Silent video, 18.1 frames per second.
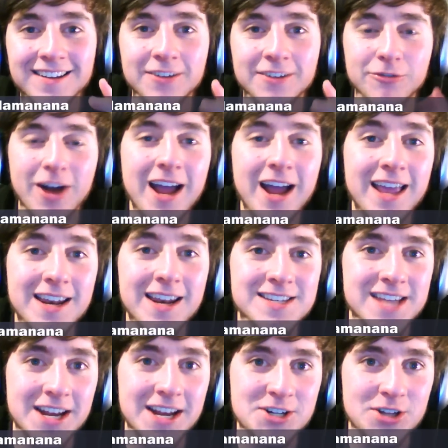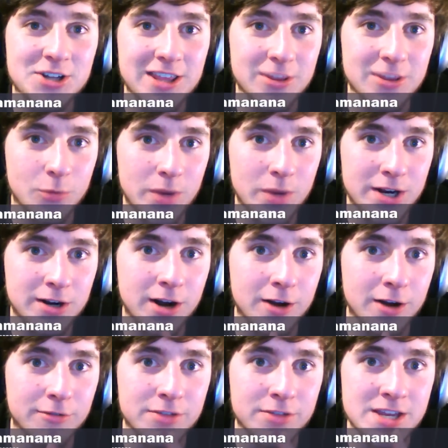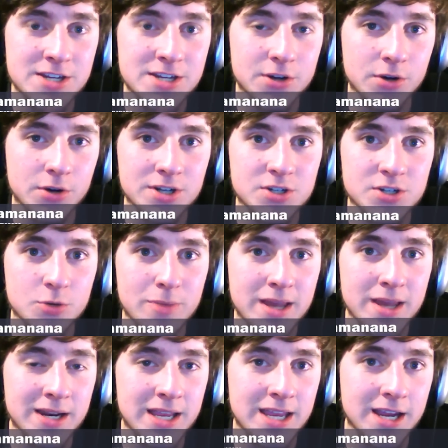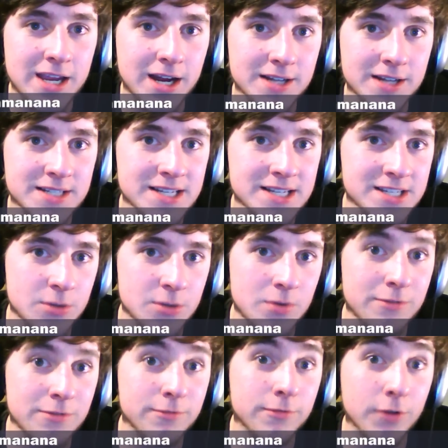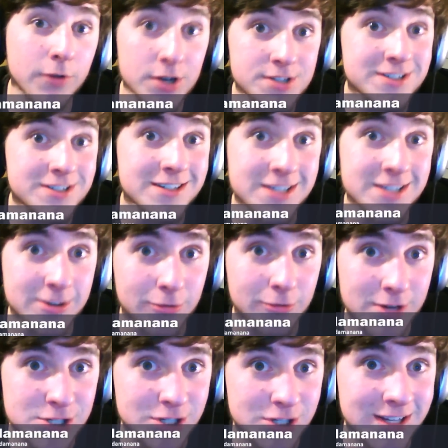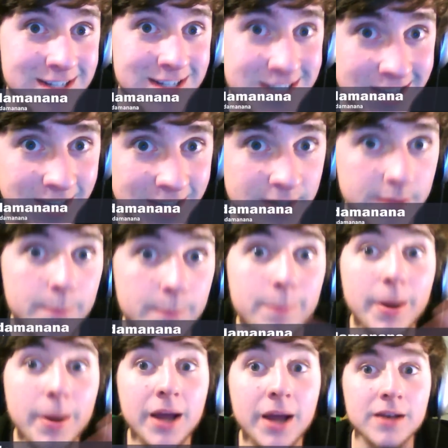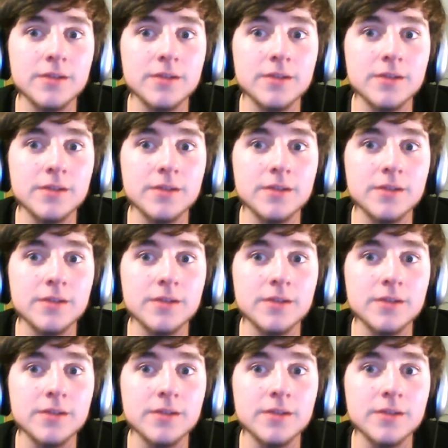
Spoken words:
Ryan is actually the winner of the Dota 2 beta key contest that we first originally did. But